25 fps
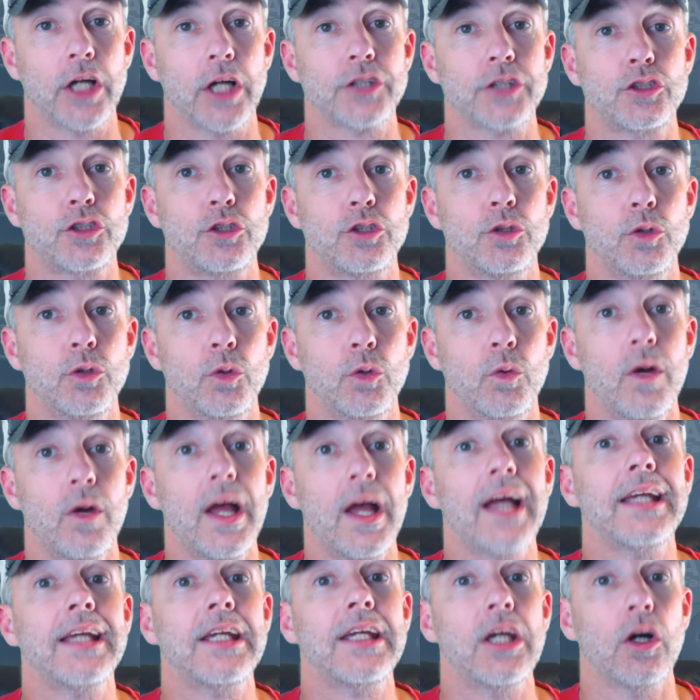to
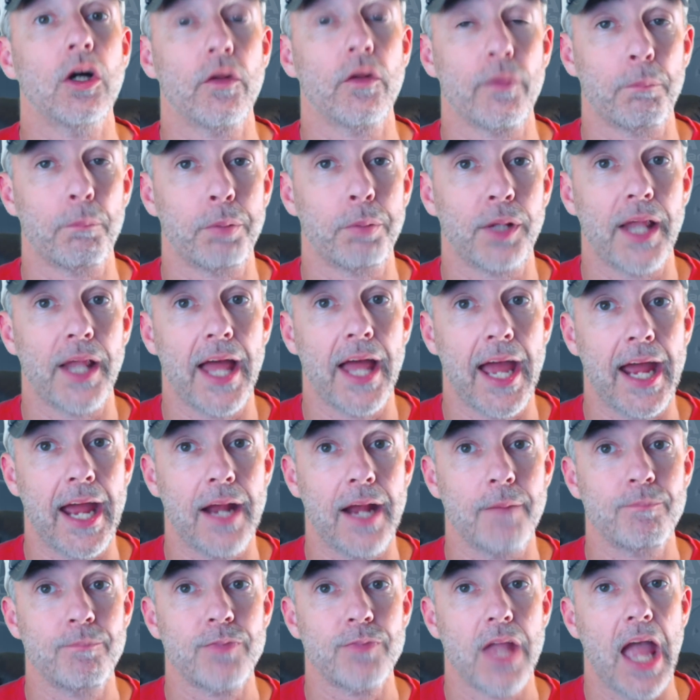kill the
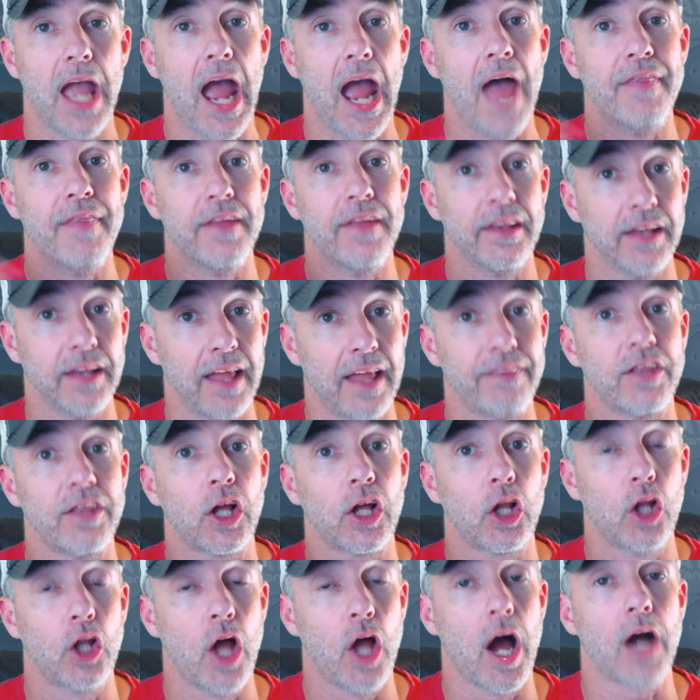play, and then let the
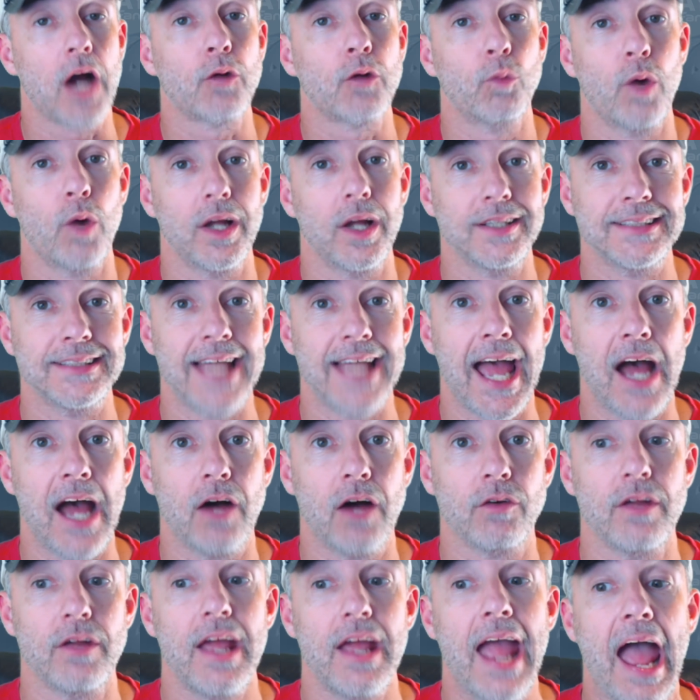clock run
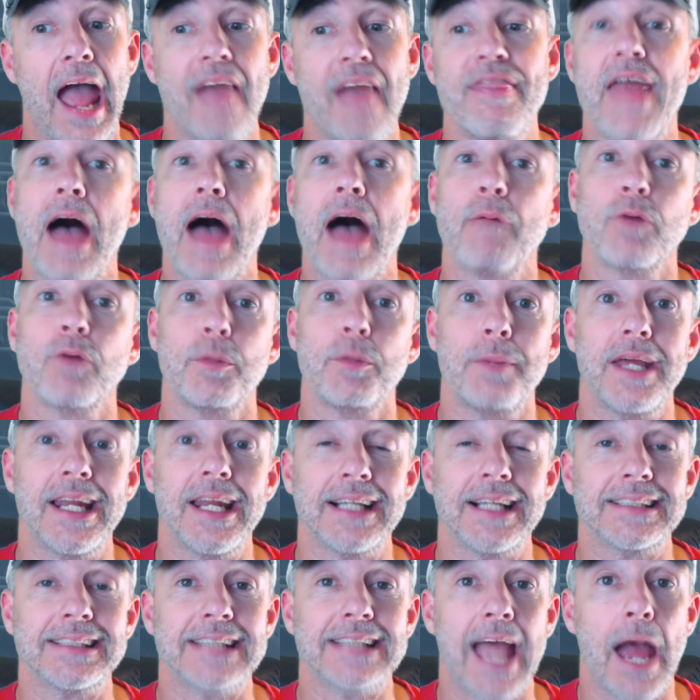down. And that would be an
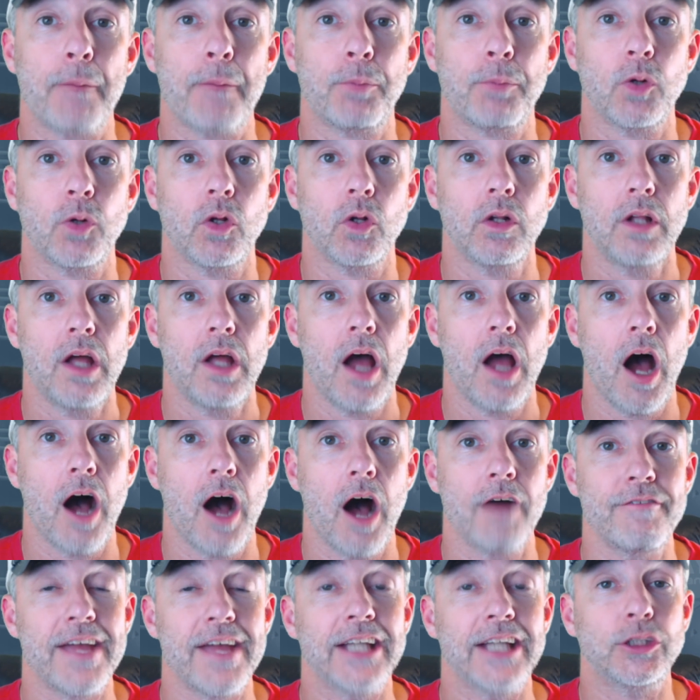example
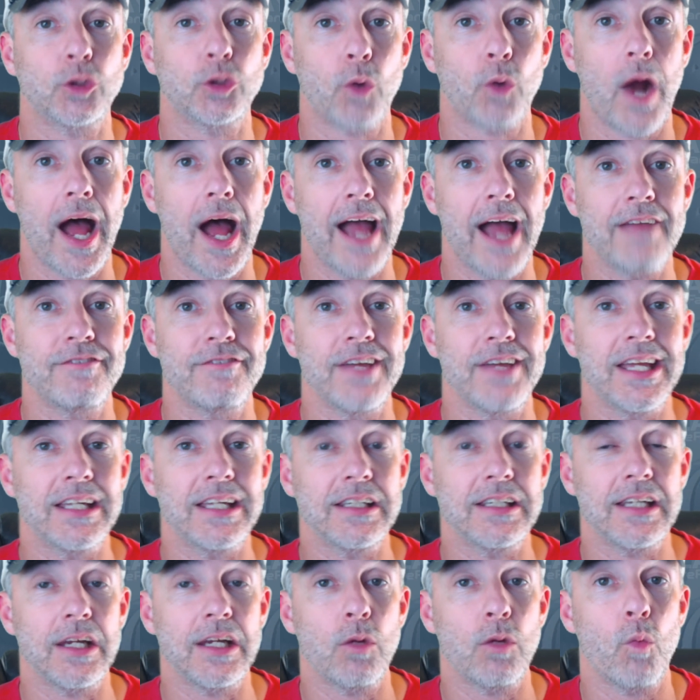of a drive
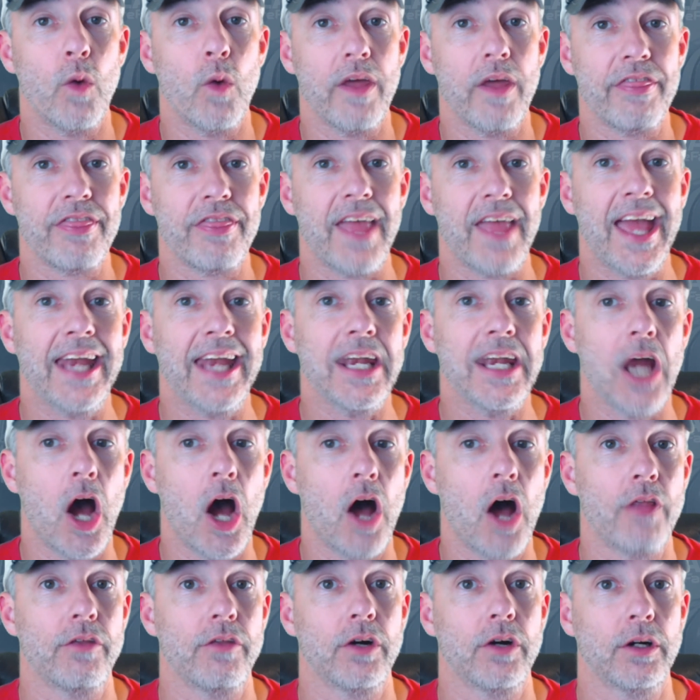ending with an
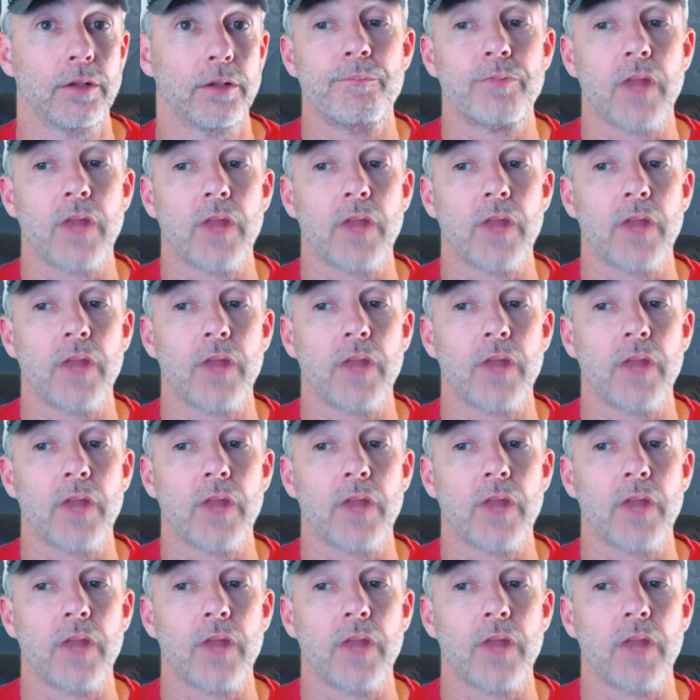other.